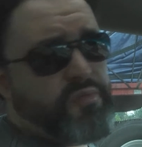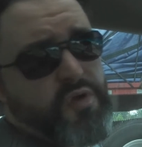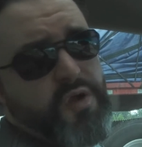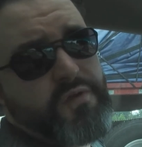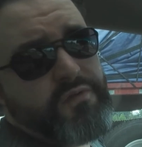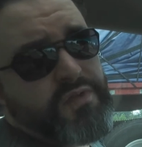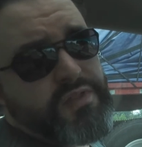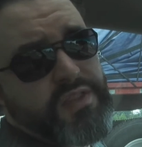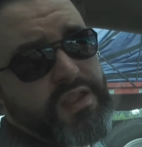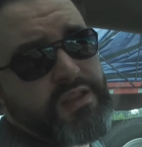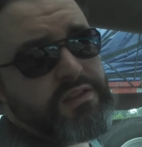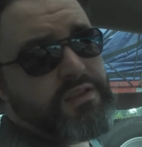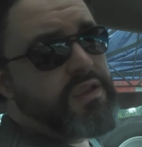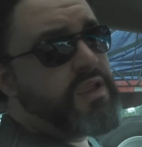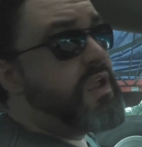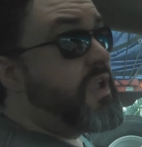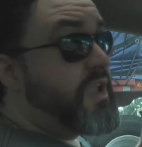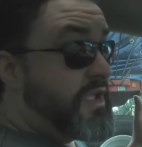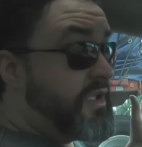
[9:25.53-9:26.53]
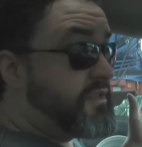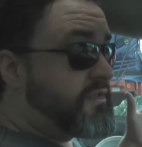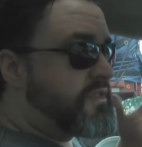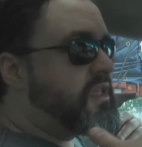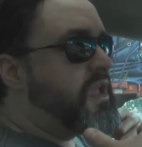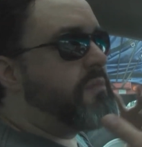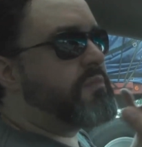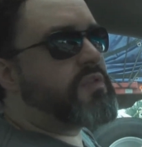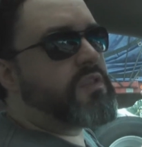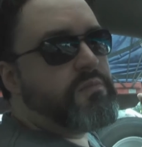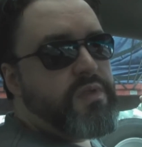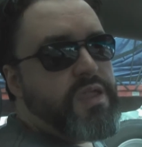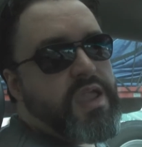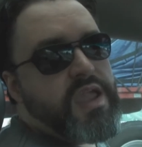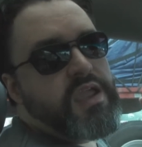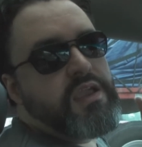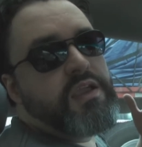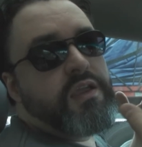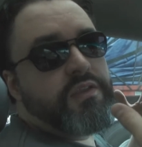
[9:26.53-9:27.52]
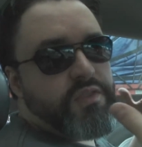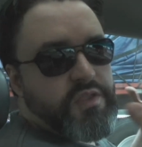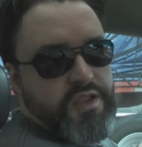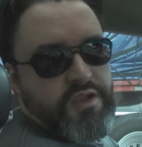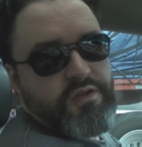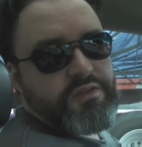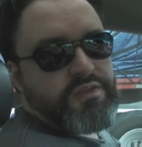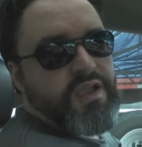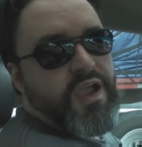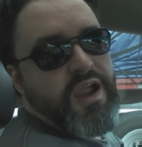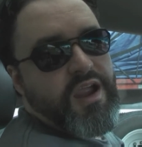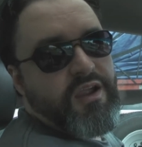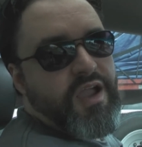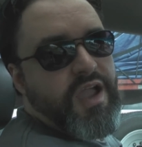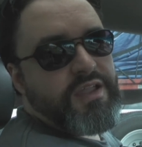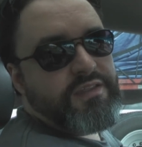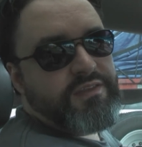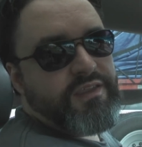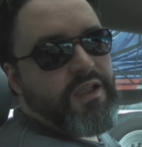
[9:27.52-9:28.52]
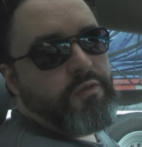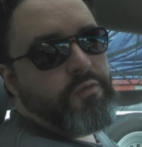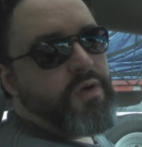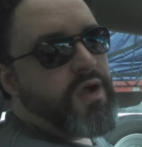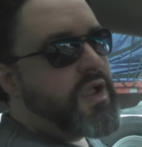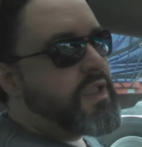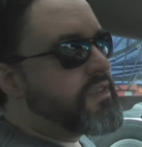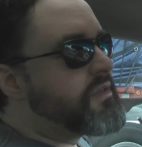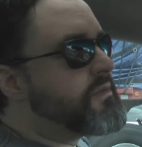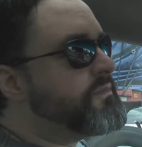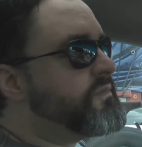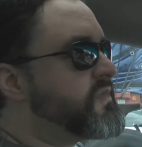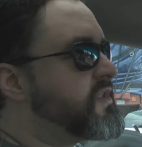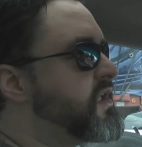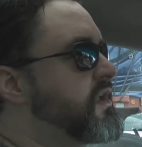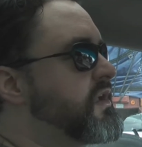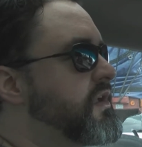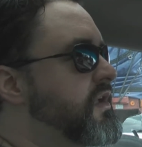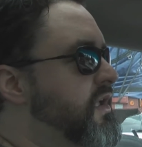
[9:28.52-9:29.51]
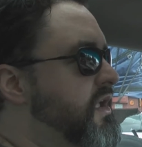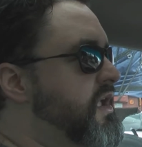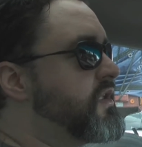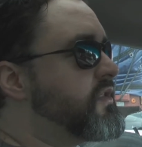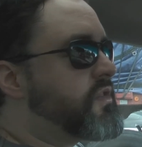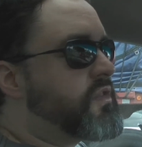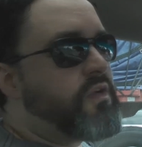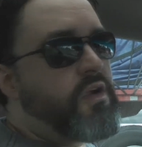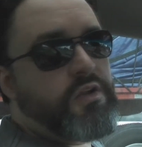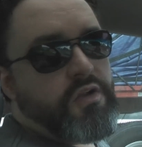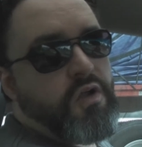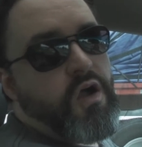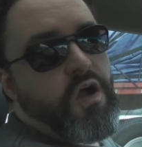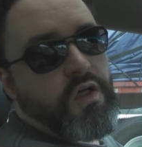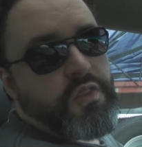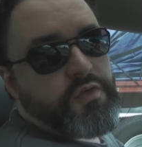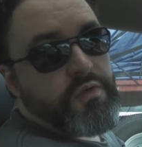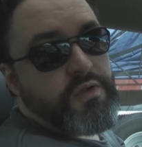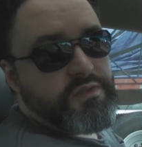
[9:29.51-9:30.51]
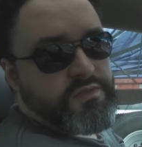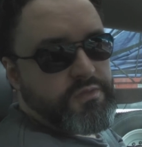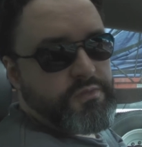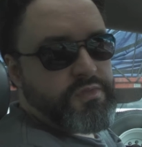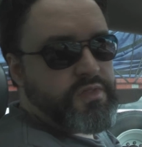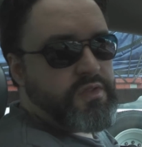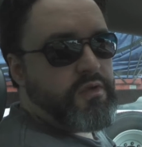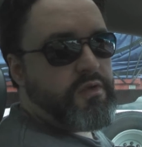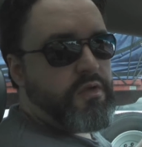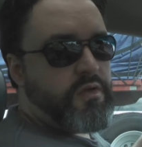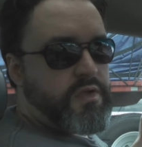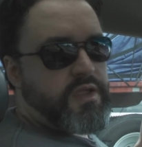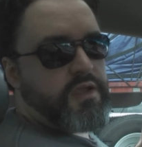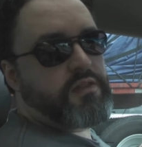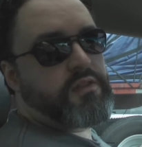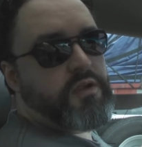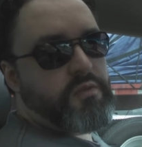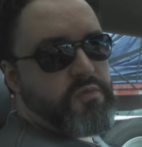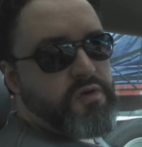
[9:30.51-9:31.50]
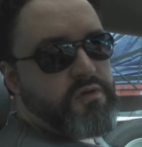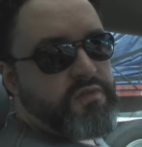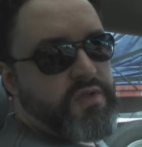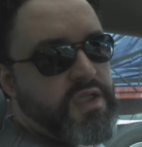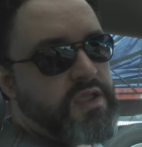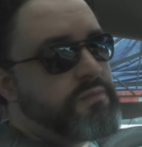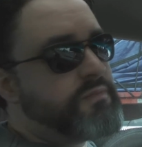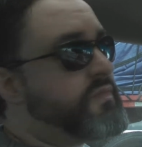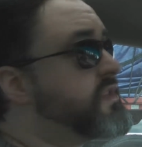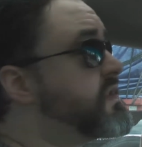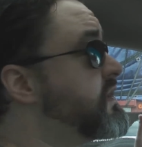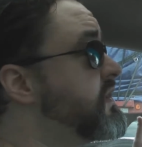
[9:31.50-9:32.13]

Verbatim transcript: proven that it seems to me that your entire idea was insert author into serial killer movie